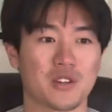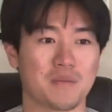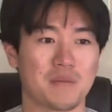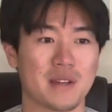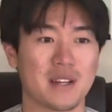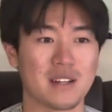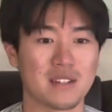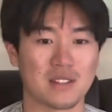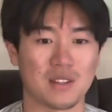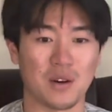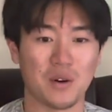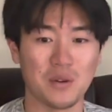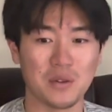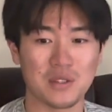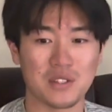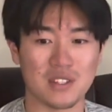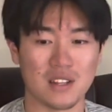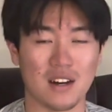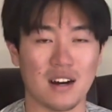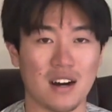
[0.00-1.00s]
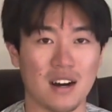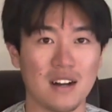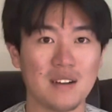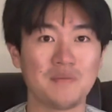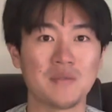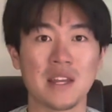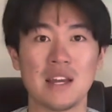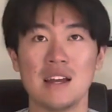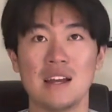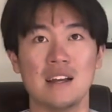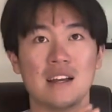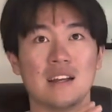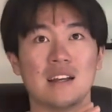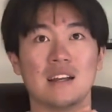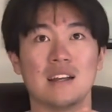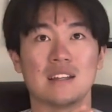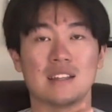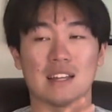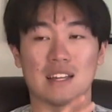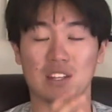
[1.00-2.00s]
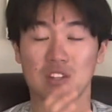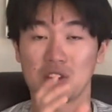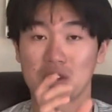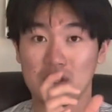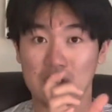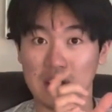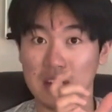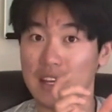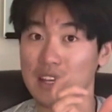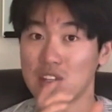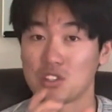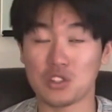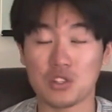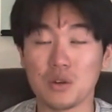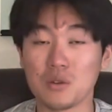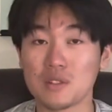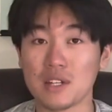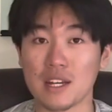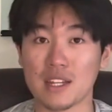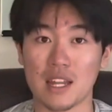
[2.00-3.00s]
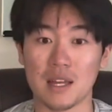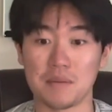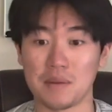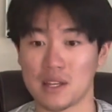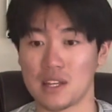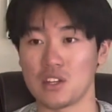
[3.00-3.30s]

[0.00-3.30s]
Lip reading: because the whole song like is so dynamic.